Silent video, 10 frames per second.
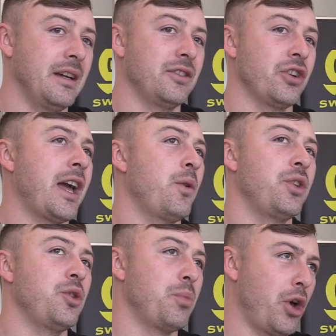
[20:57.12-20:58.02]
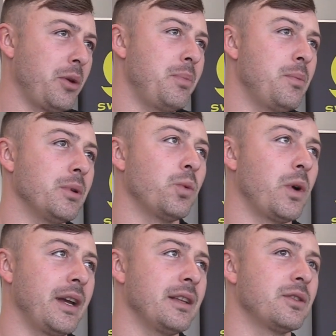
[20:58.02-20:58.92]
It's okay when you're blowing people
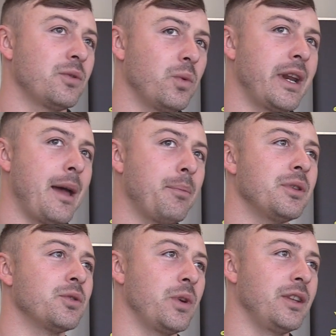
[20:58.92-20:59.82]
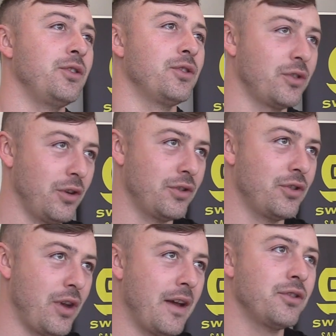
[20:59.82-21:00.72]
away. It's what happens when you start
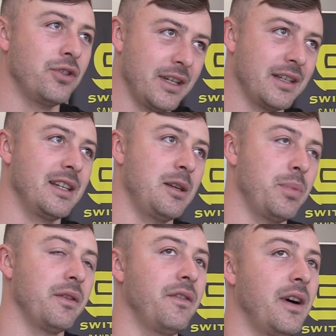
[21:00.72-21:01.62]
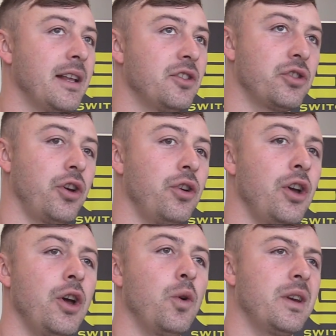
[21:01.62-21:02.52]
to have to dig deep in fights. So
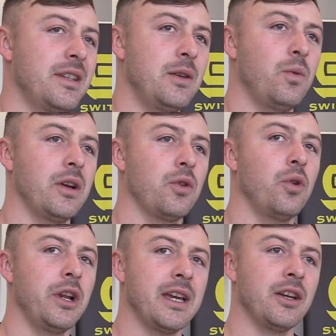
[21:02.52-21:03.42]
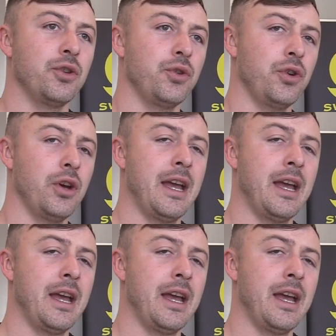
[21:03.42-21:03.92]
we're going to see what Okoli can do.